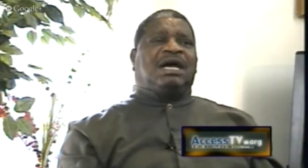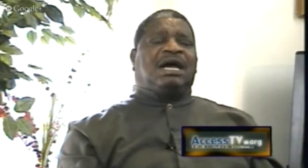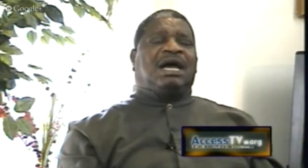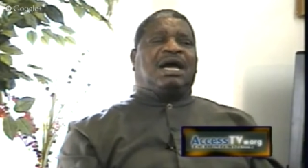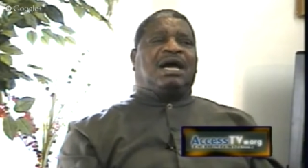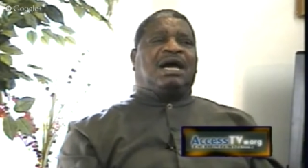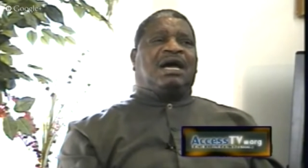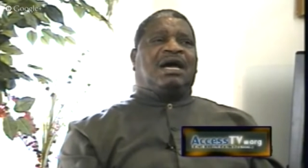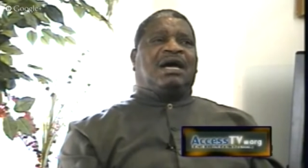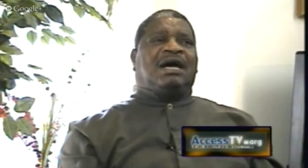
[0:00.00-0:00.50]

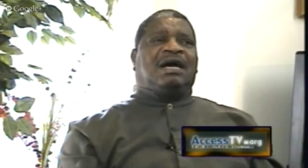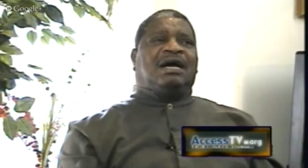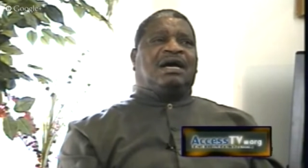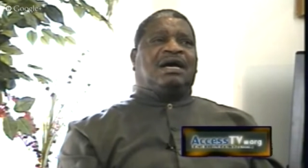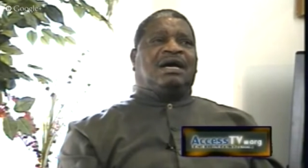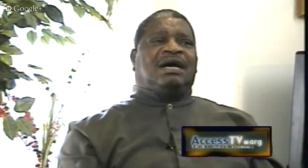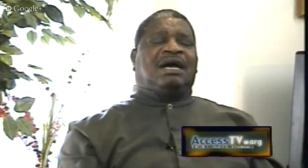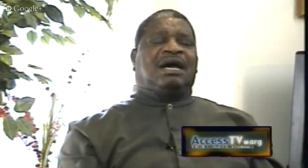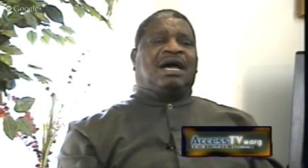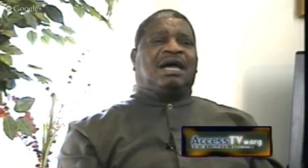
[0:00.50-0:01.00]
uh,
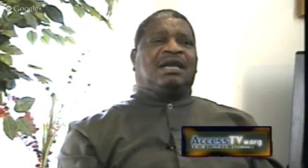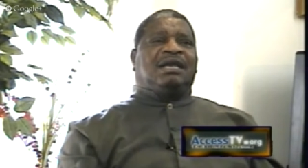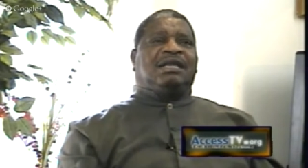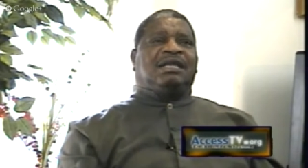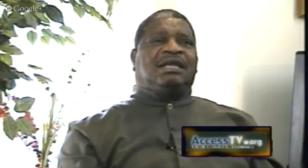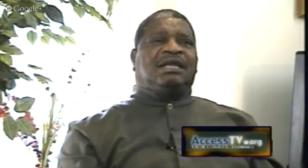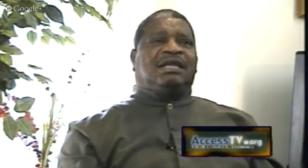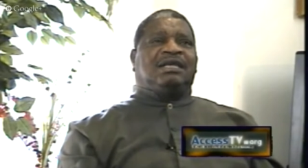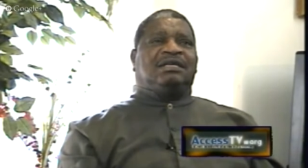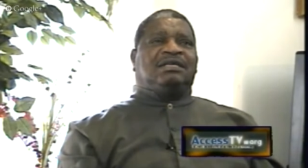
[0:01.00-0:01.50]
and
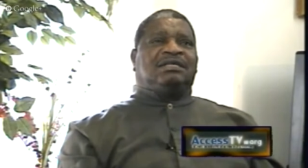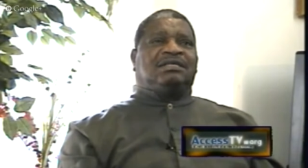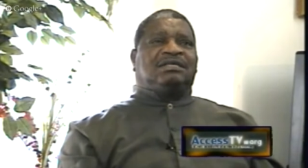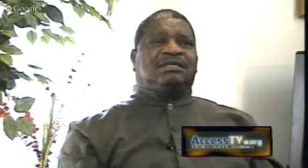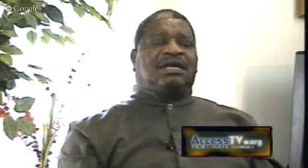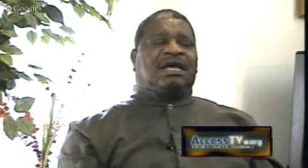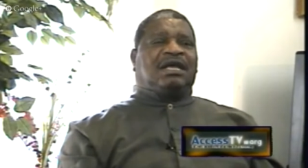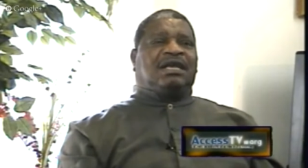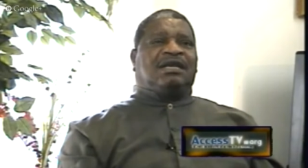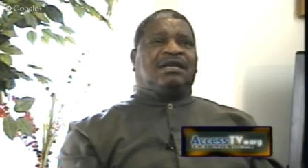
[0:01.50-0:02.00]
he
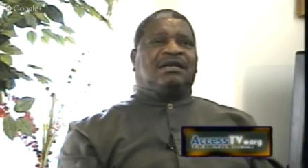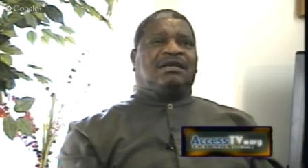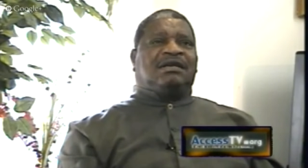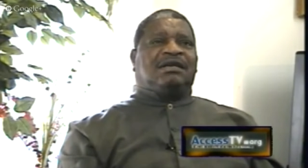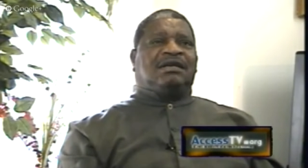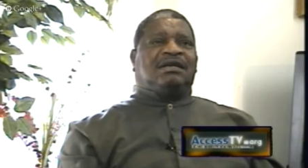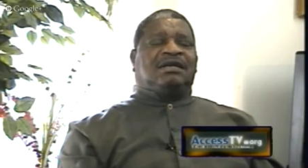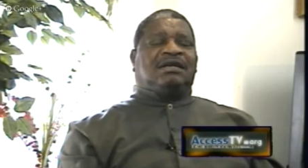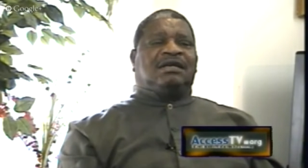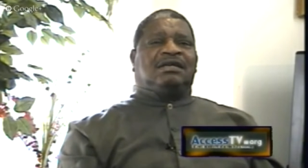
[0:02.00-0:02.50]
said
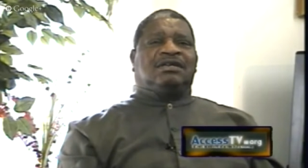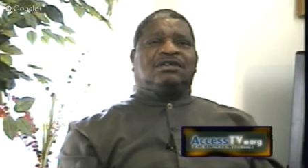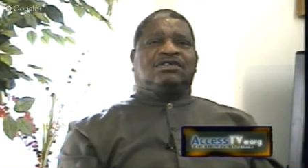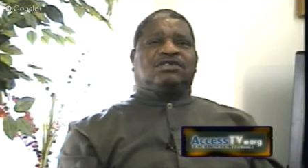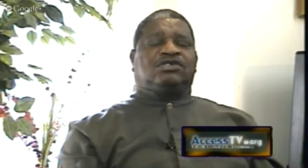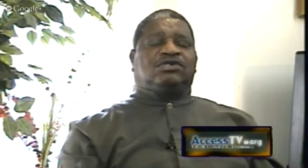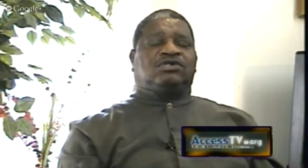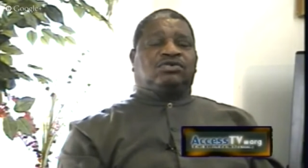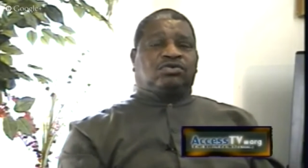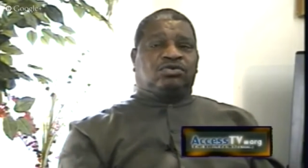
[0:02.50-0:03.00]

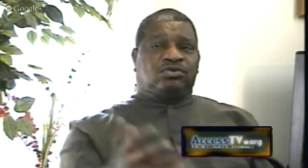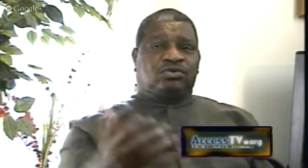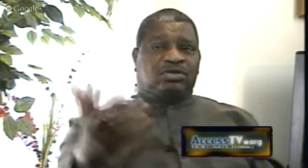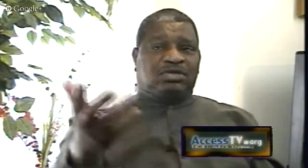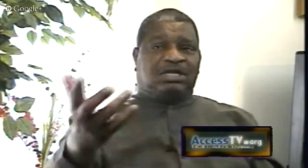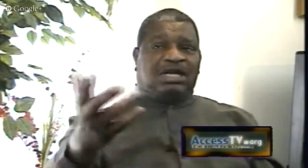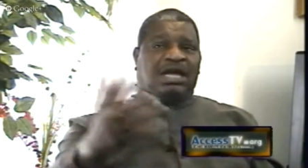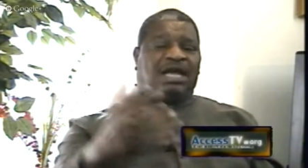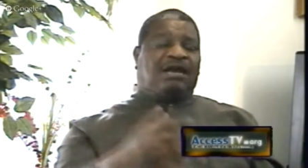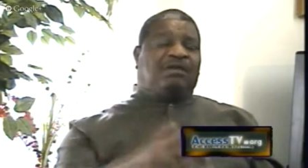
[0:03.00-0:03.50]
to
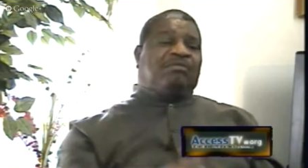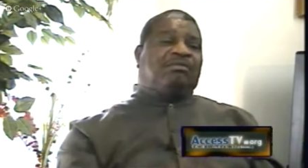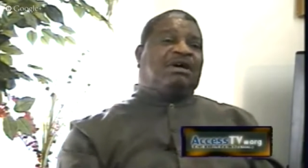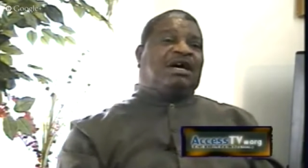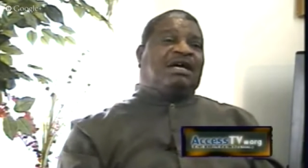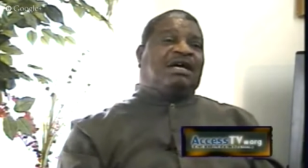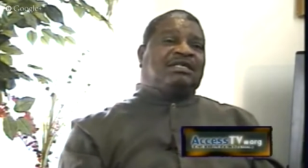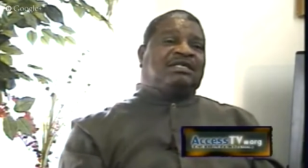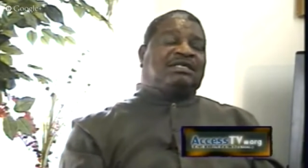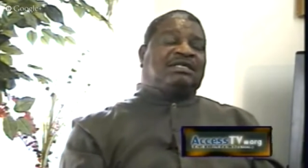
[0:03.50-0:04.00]
the
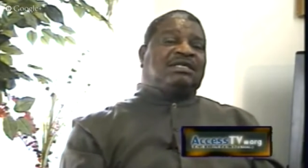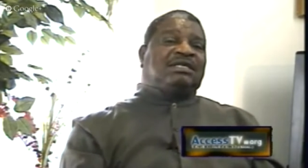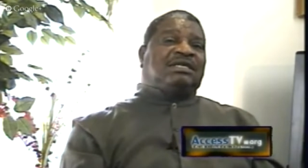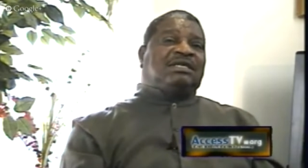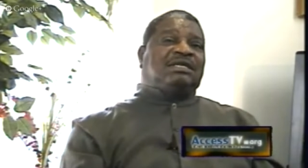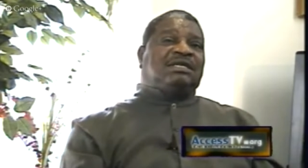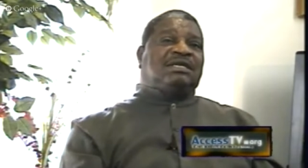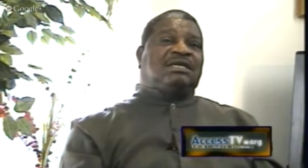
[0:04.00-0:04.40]
headmaster,